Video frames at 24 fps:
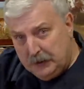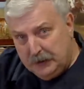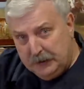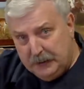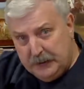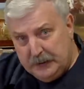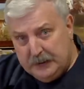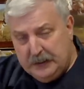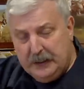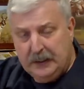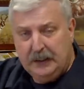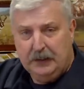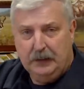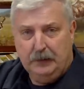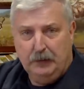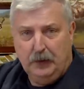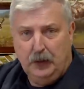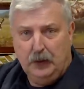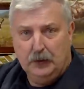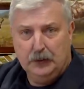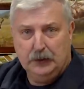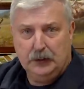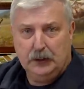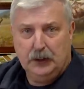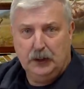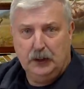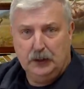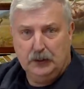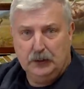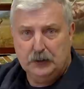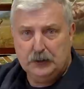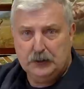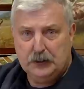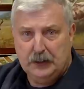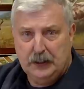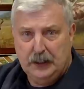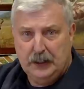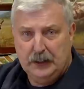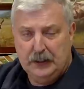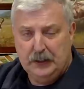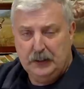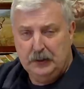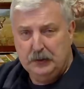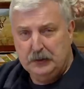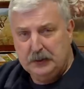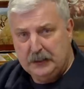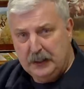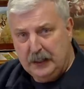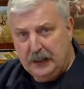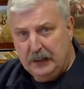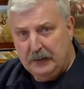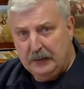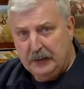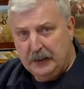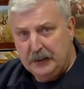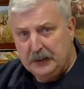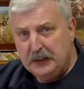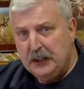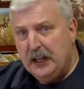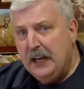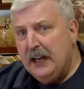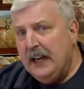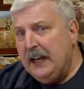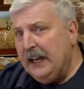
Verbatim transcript: a listing of all the colors that I use, the heritage,